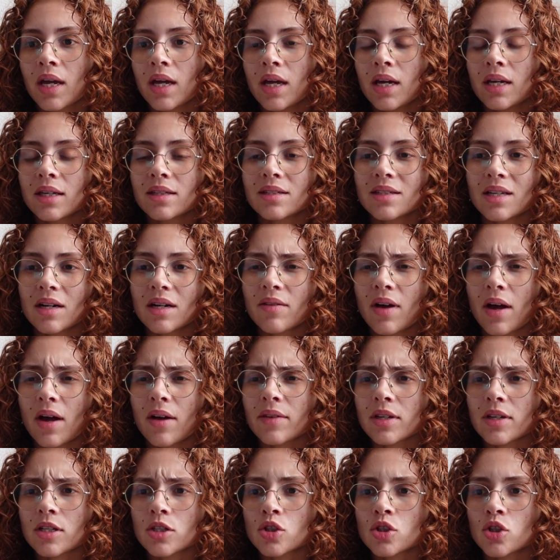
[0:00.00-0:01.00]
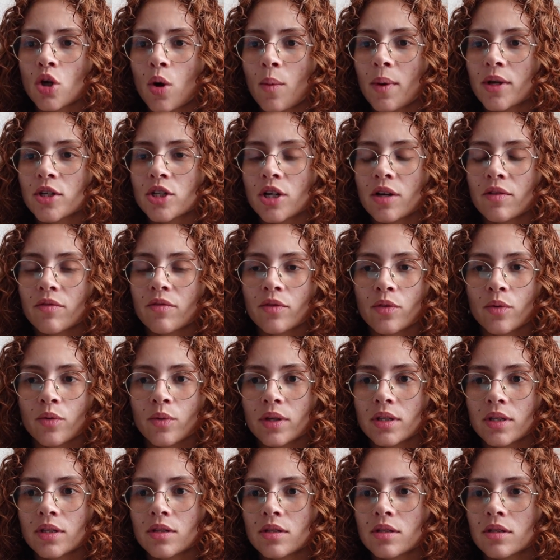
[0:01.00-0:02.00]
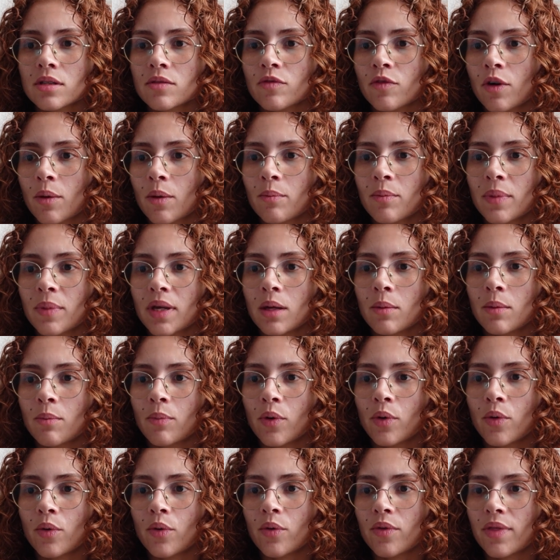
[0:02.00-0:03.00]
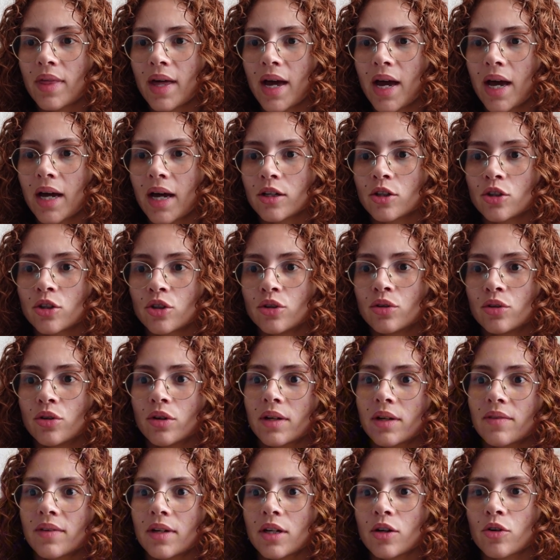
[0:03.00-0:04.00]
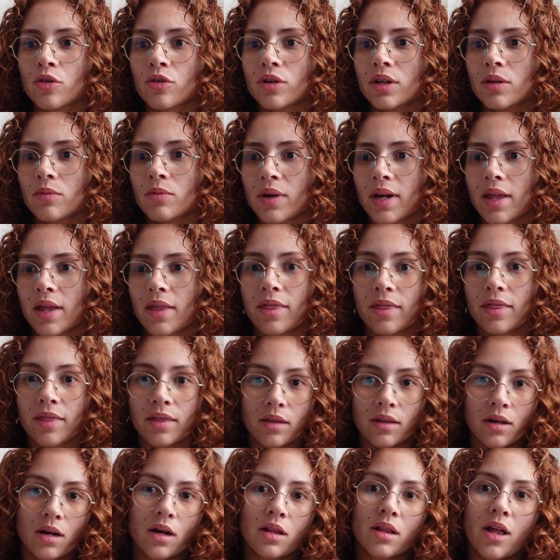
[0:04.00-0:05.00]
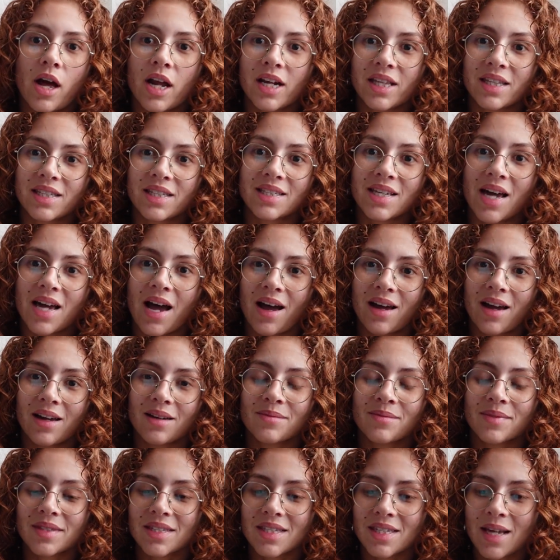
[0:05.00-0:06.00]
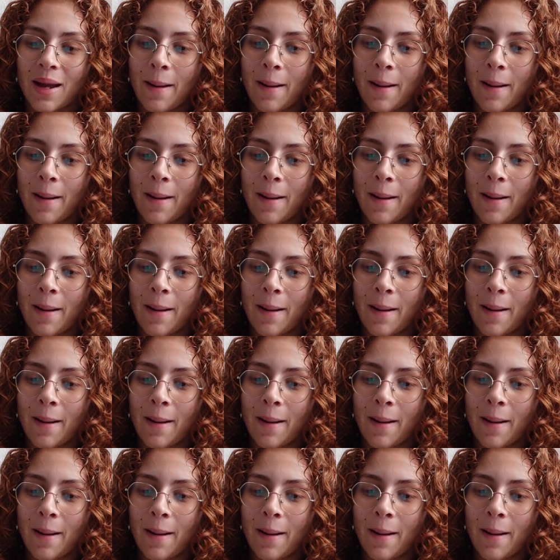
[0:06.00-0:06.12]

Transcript: instead of having so much influence from people that you don't even agree with a lot of the times.